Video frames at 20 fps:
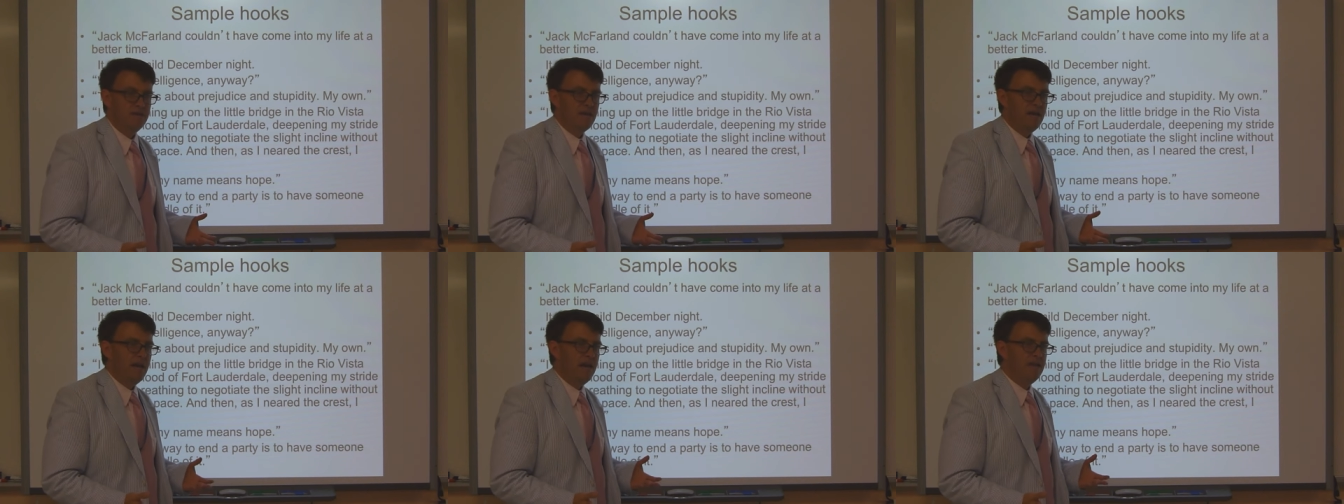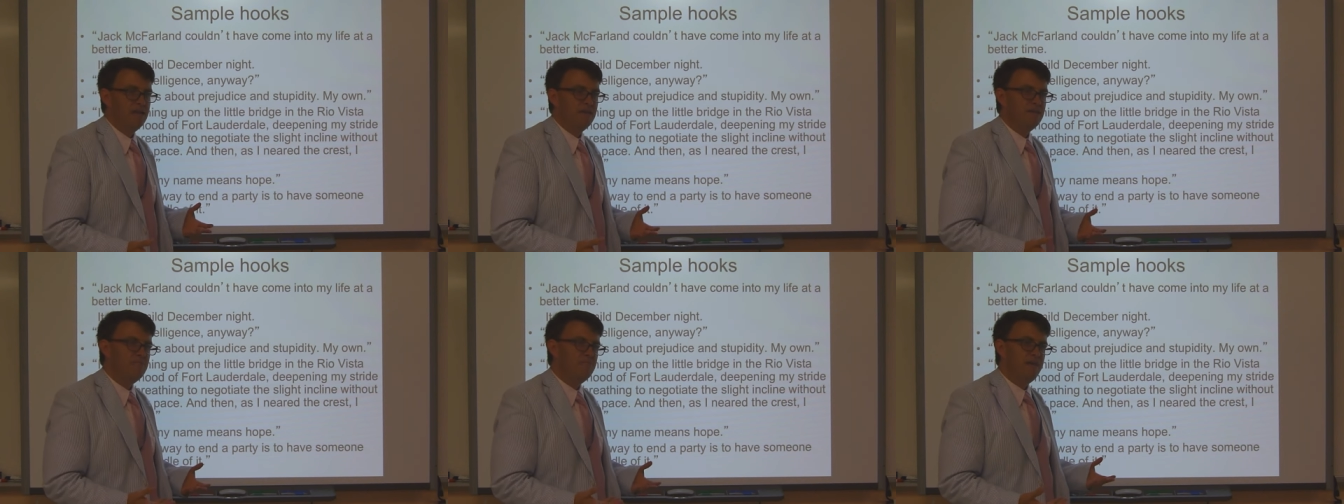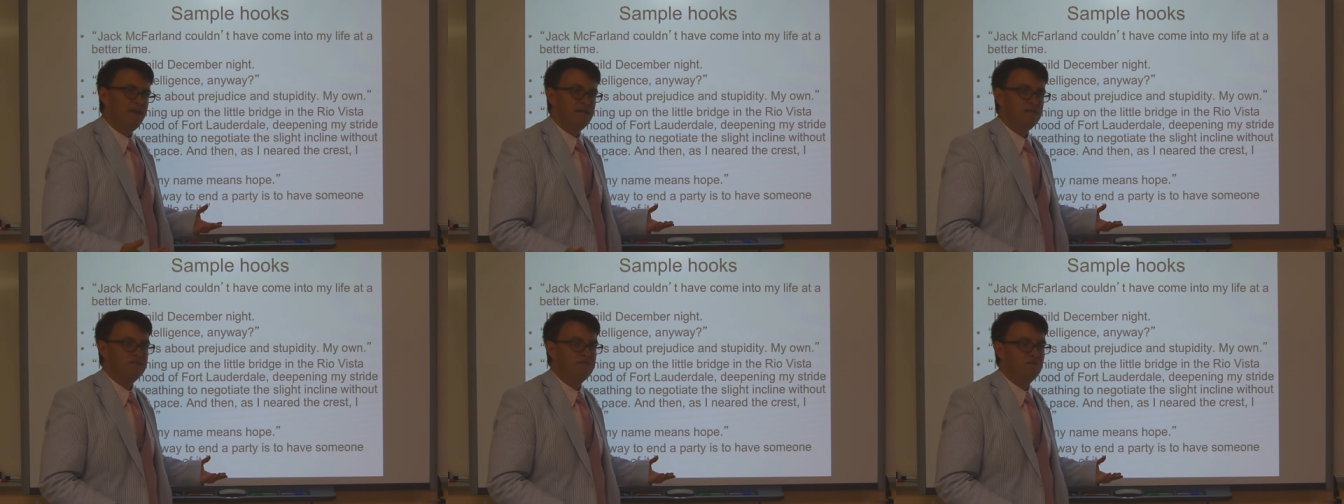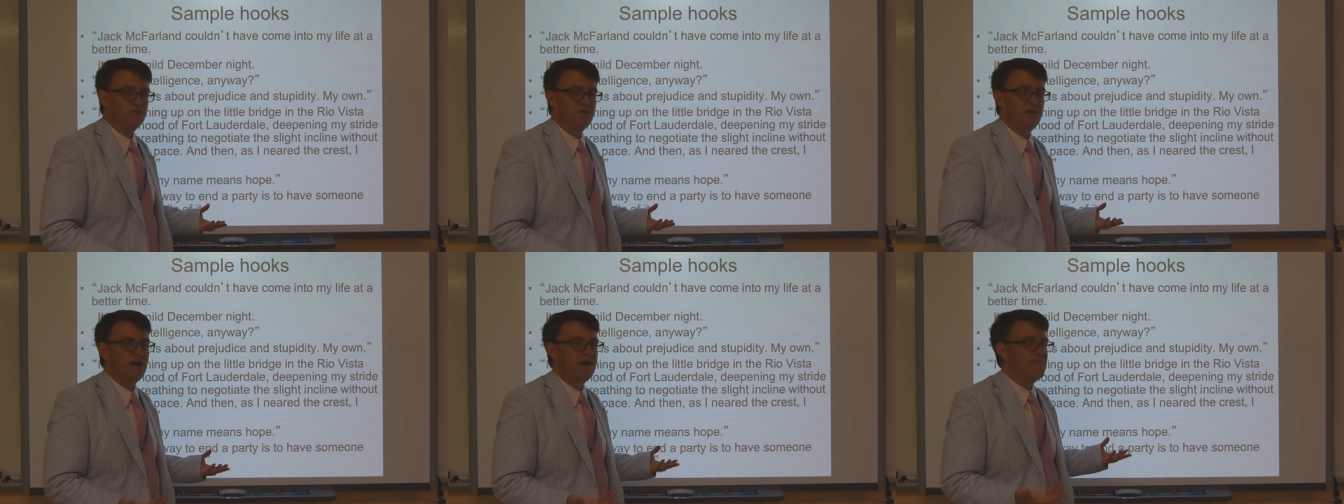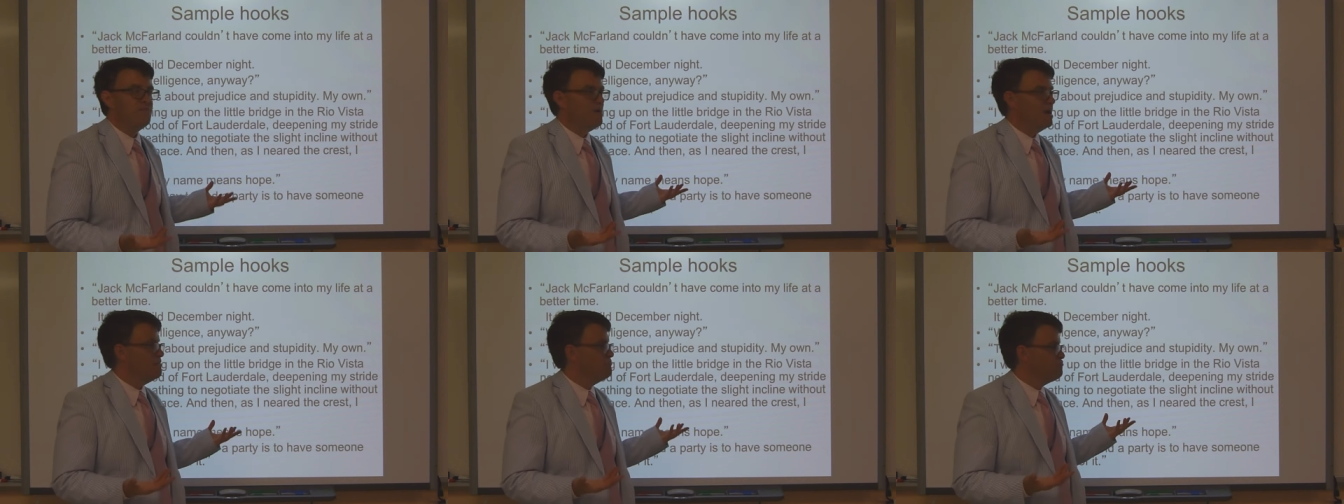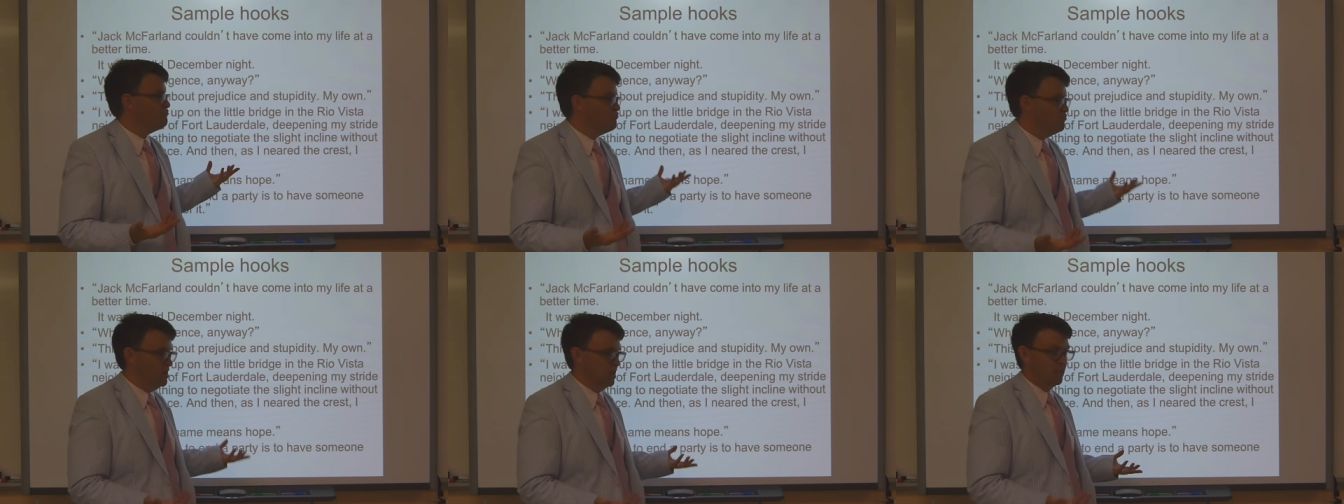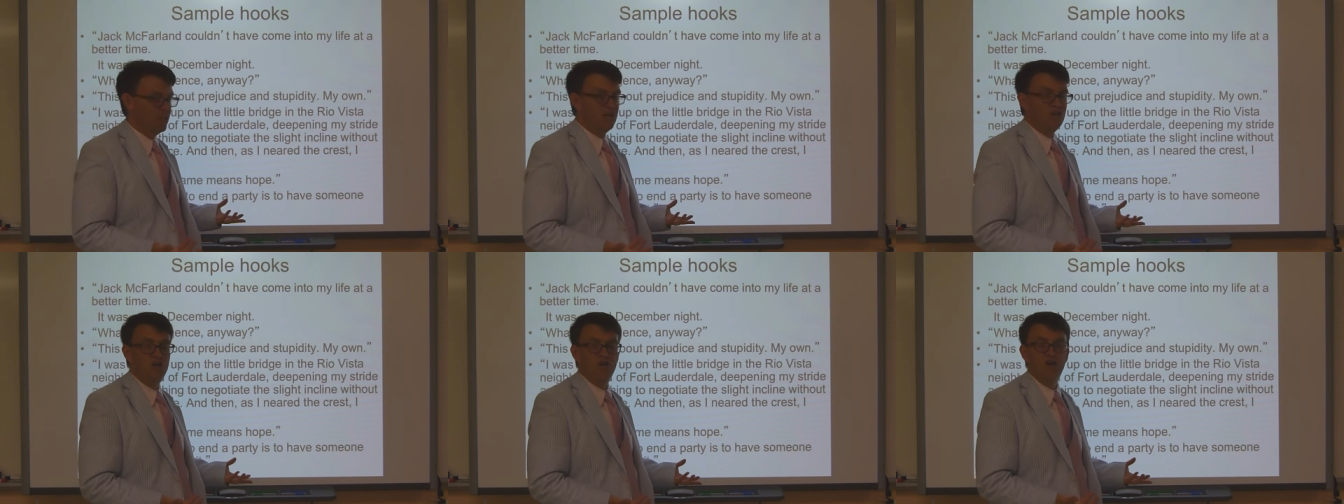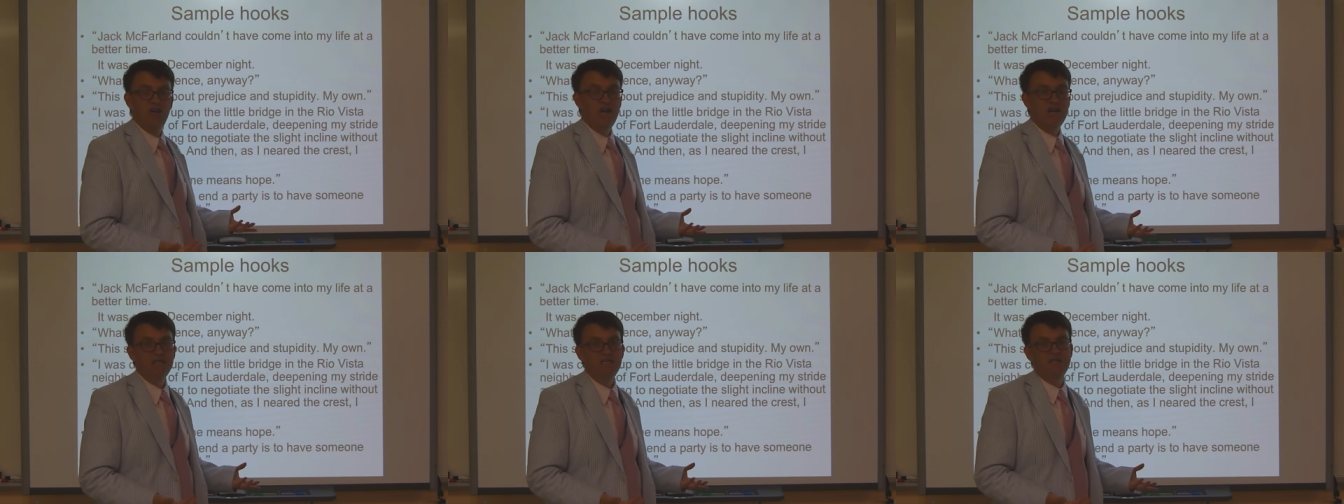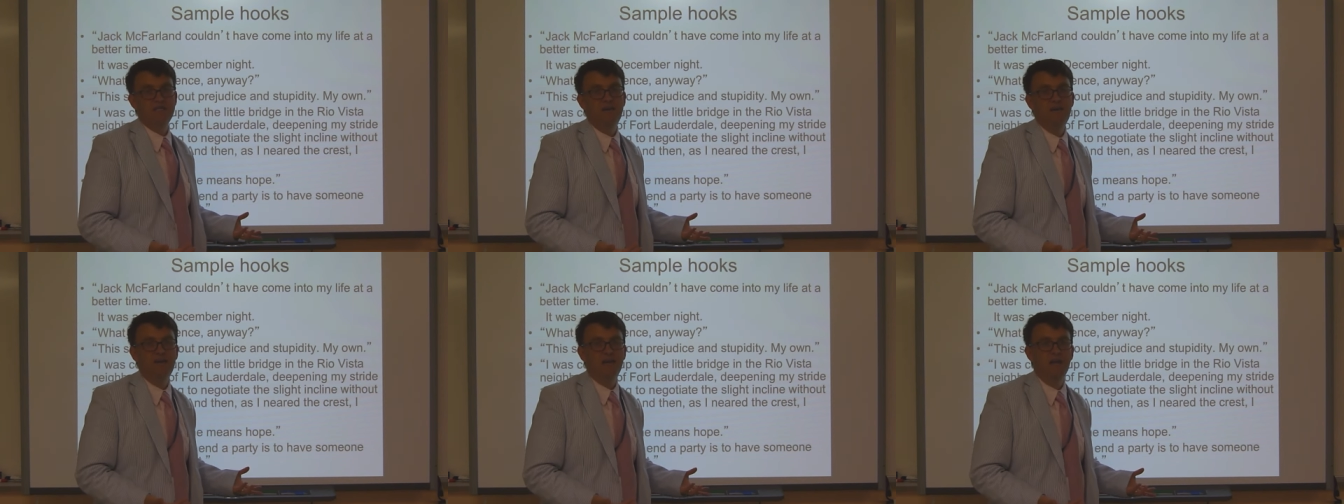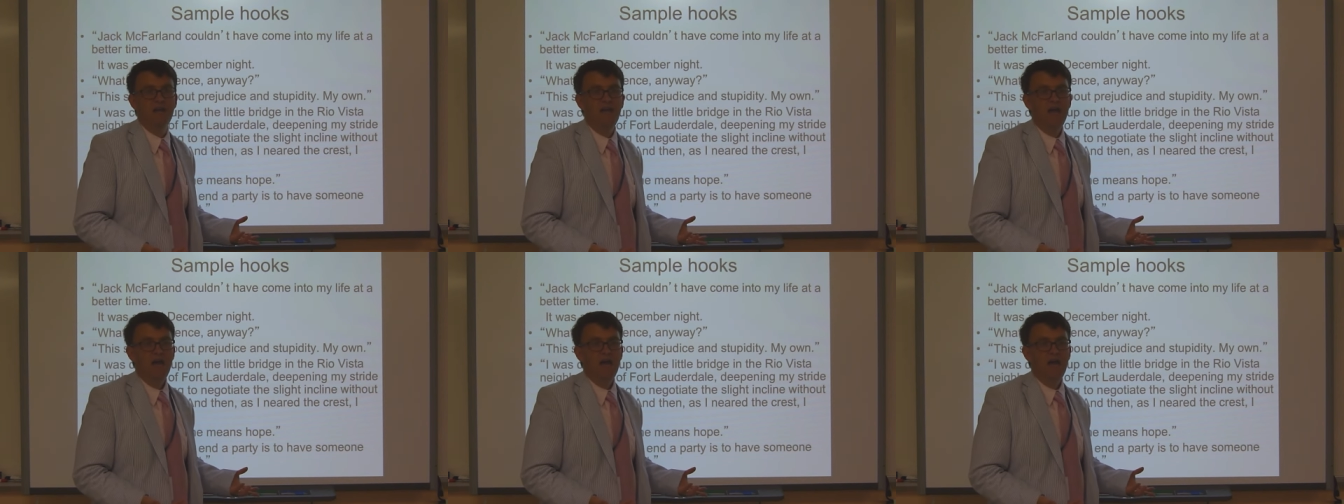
And it makes for a really good essay